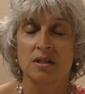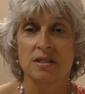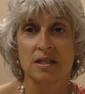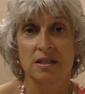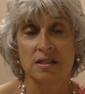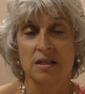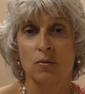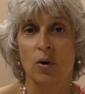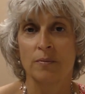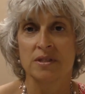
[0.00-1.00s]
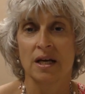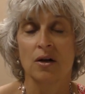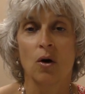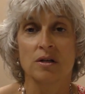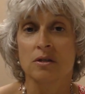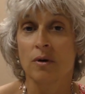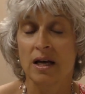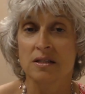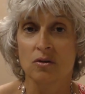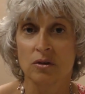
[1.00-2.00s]
CDC website also
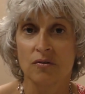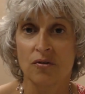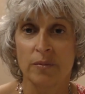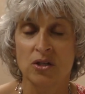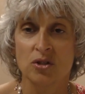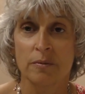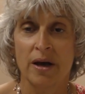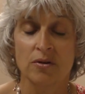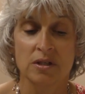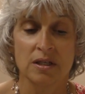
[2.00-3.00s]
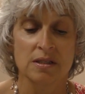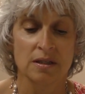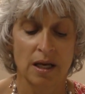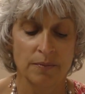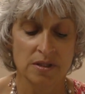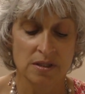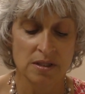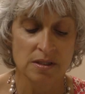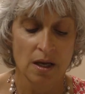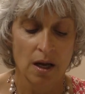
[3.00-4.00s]
has good information about ticks and Lyme disease,